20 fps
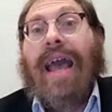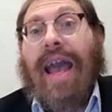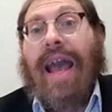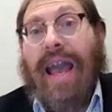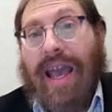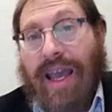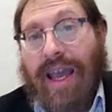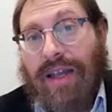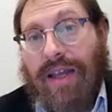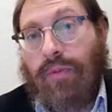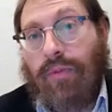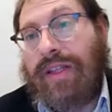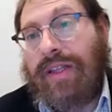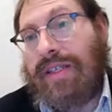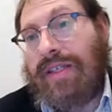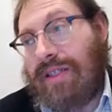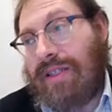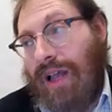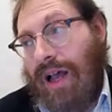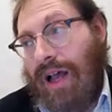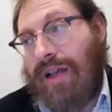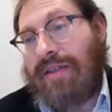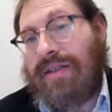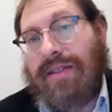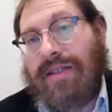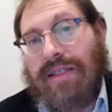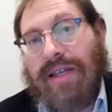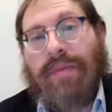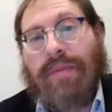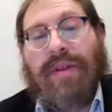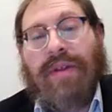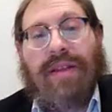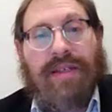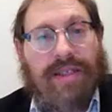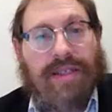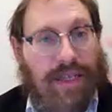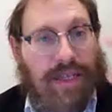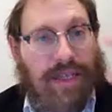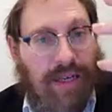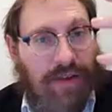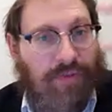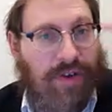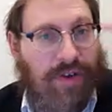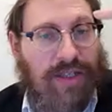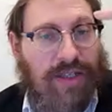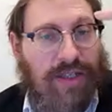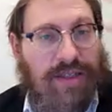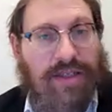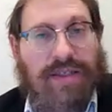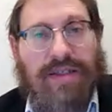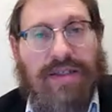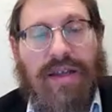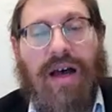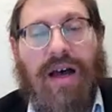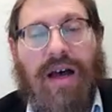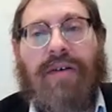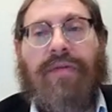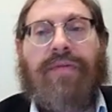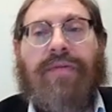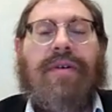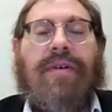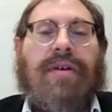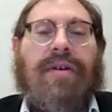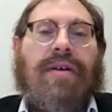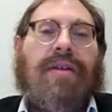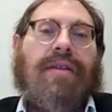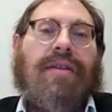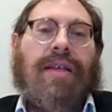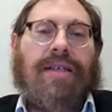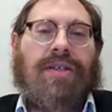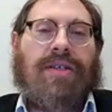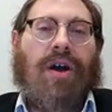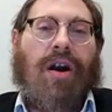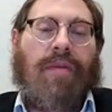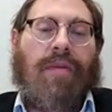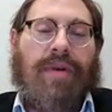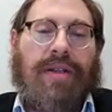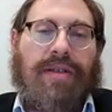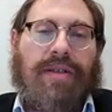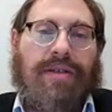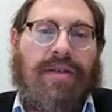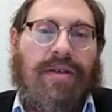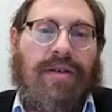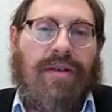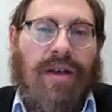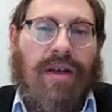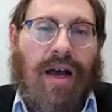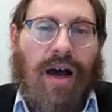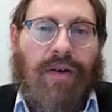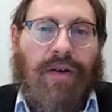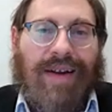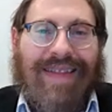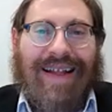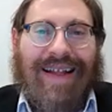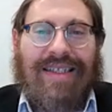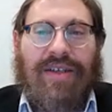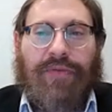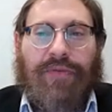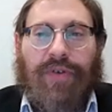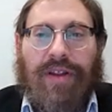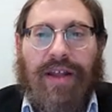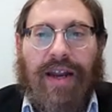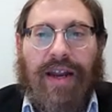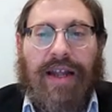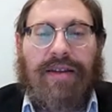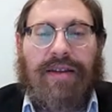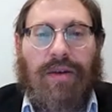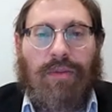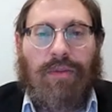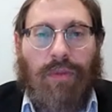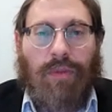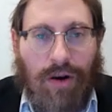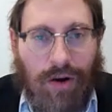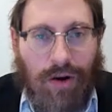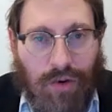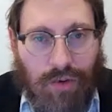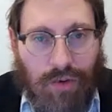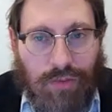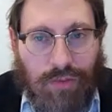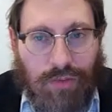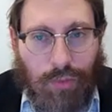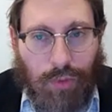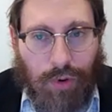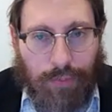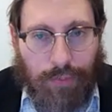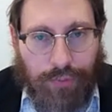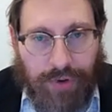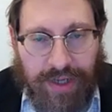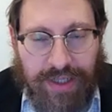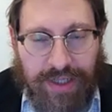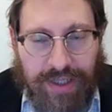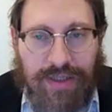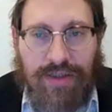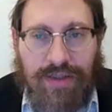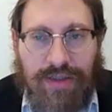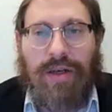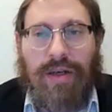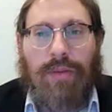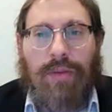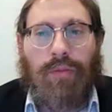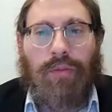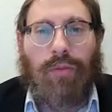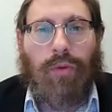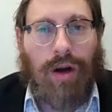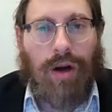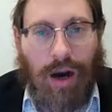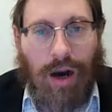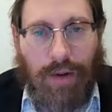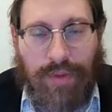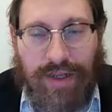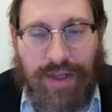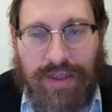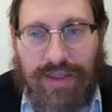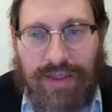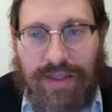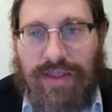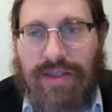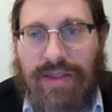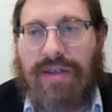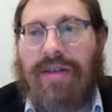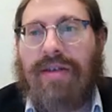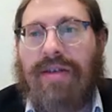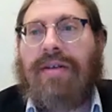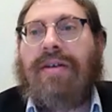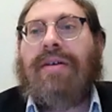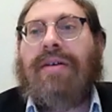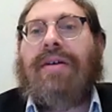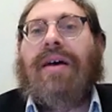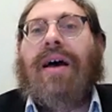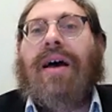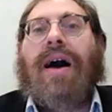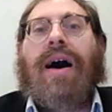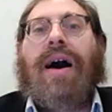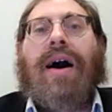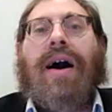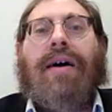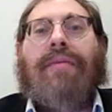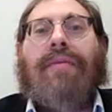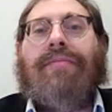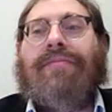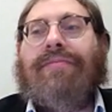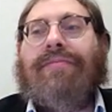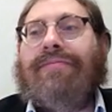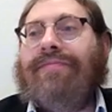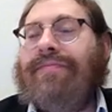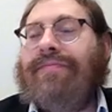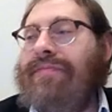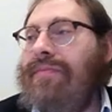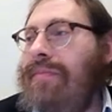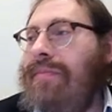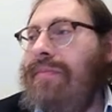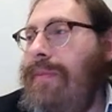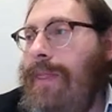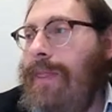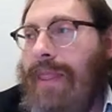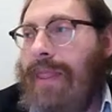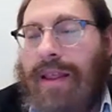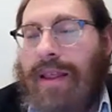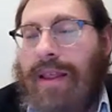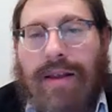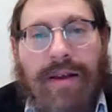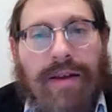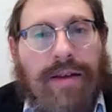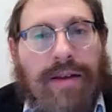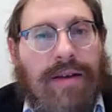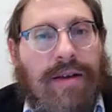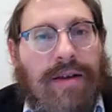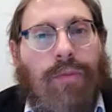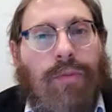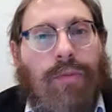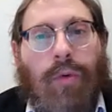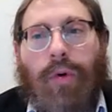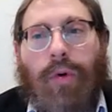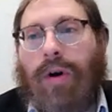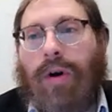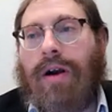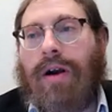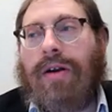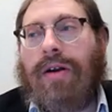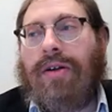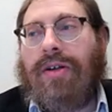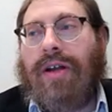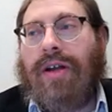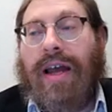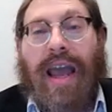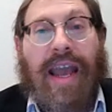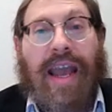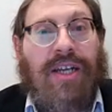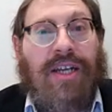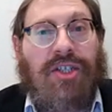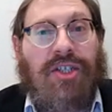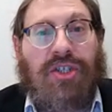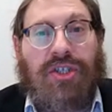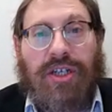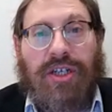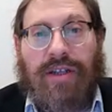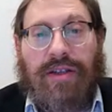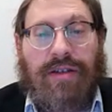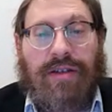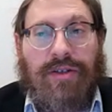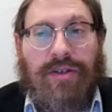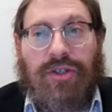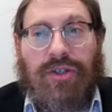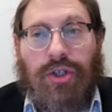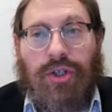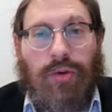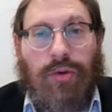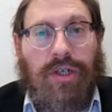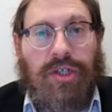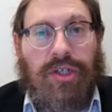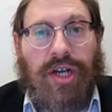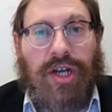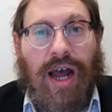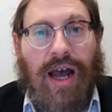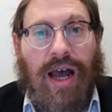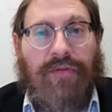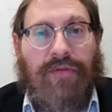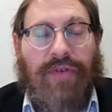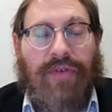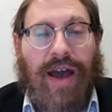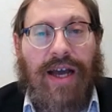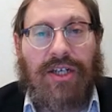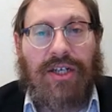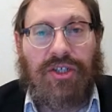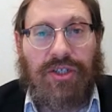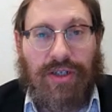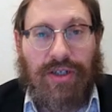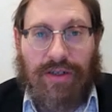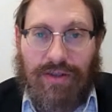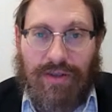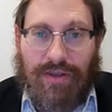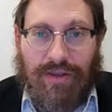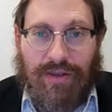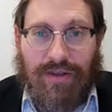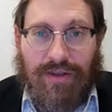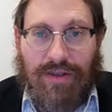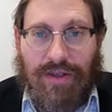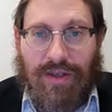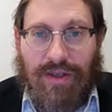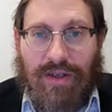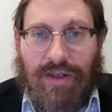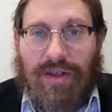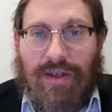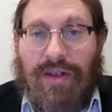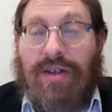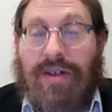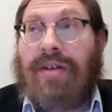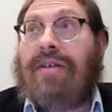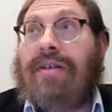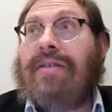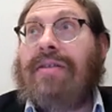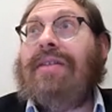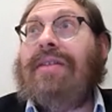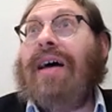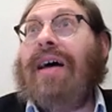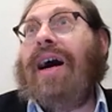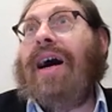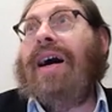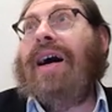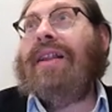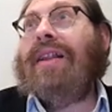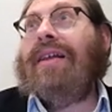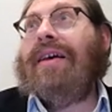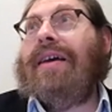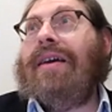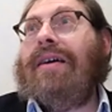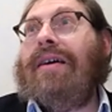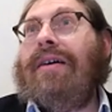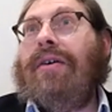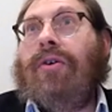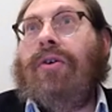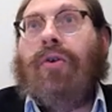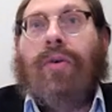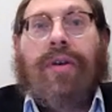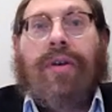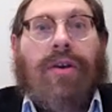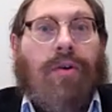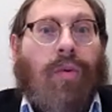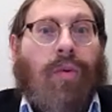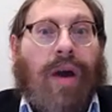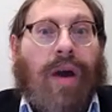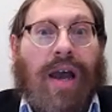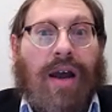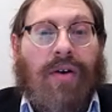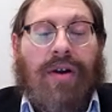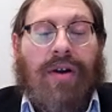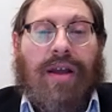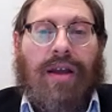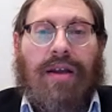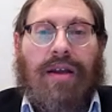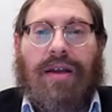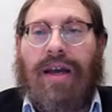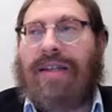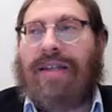And we discussed some of the significances of these garments. All that's it for today. Tomorrow, more priests, more garments, um, more ancient Jewish high fashion. Darling, who are you wearing?